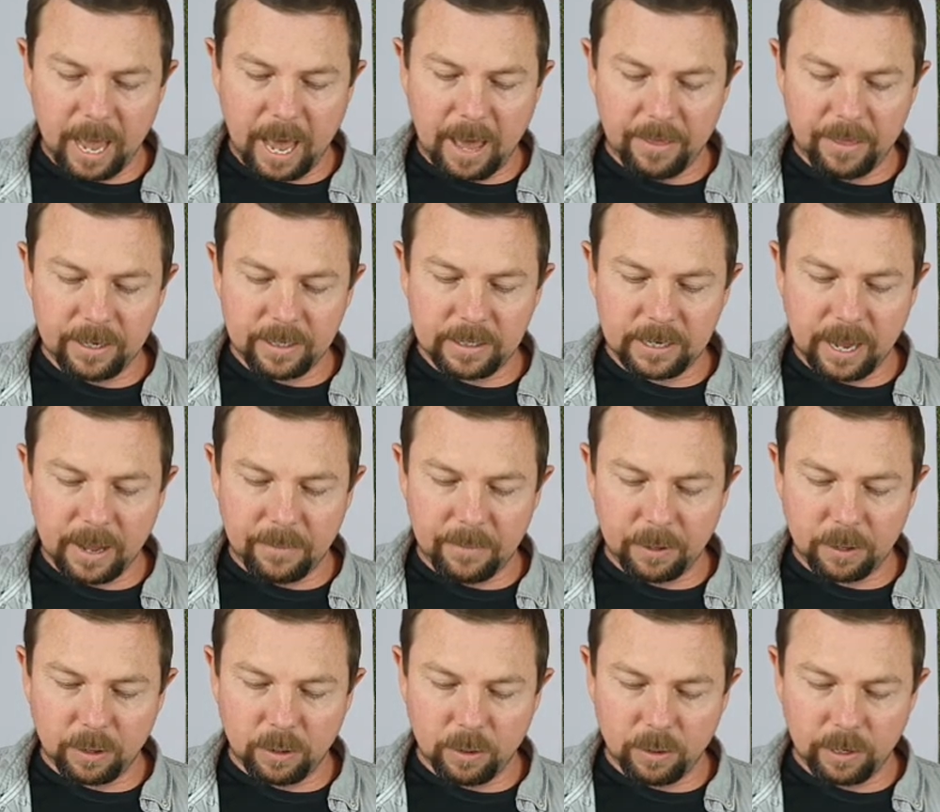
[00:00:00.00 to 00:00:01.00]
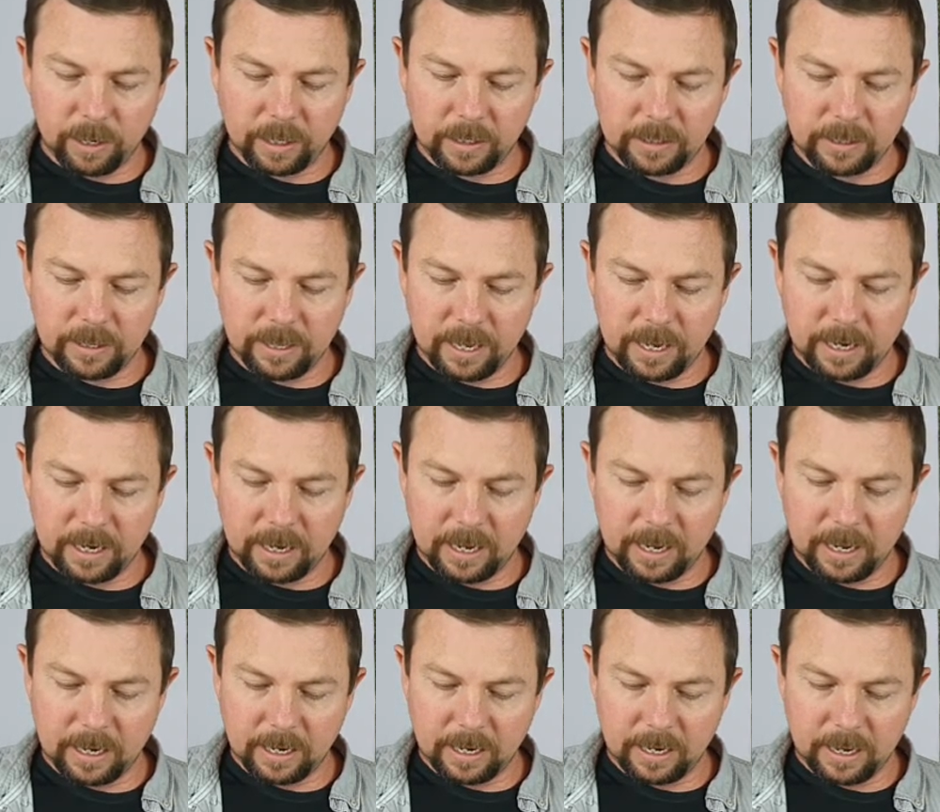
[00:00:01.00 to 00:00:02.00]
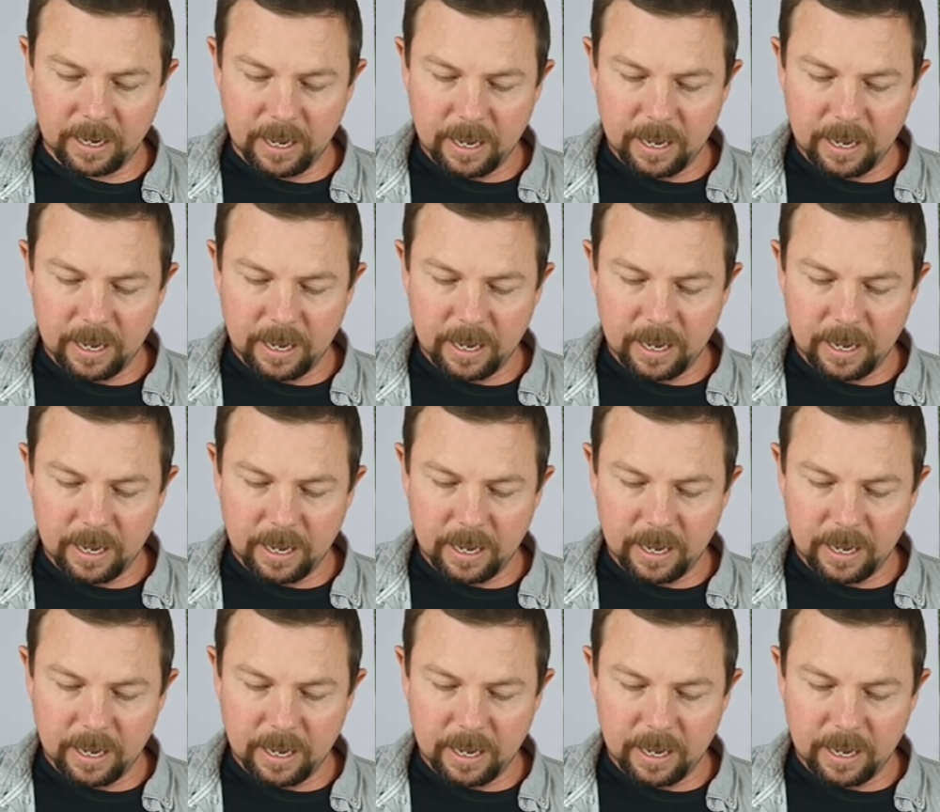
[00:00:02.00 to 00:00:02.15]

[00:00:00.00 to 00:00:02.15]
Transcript: others up according to their need,